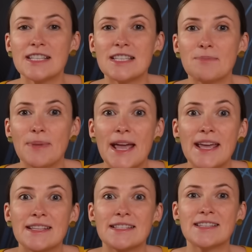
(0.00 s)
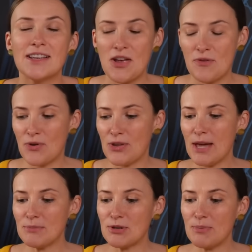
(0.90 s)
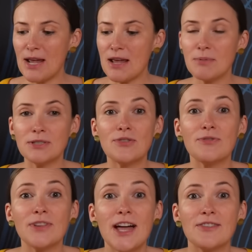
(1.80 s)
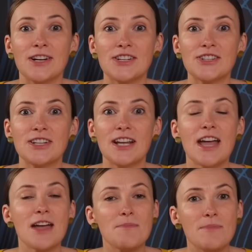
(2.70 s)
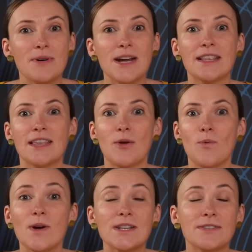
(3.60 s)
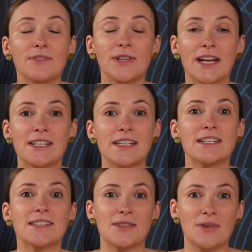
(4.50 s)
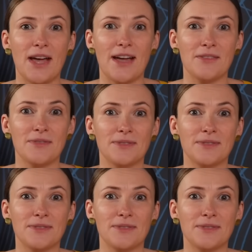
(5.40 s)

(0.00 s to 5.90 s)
space for them to be able to flourish and bring their wonderful ideas to life.